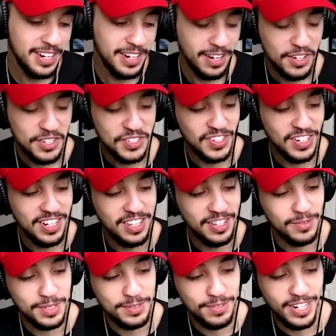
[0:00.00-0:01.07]
also another
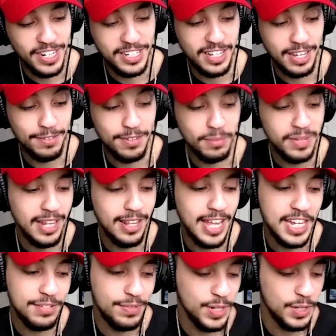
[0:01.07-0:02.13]
thing was funny is like from that
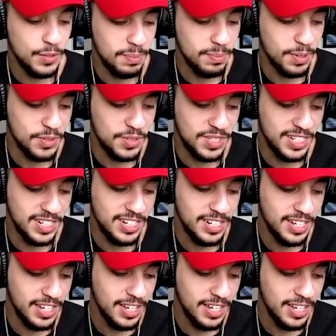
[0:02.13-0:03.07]
last video we posted,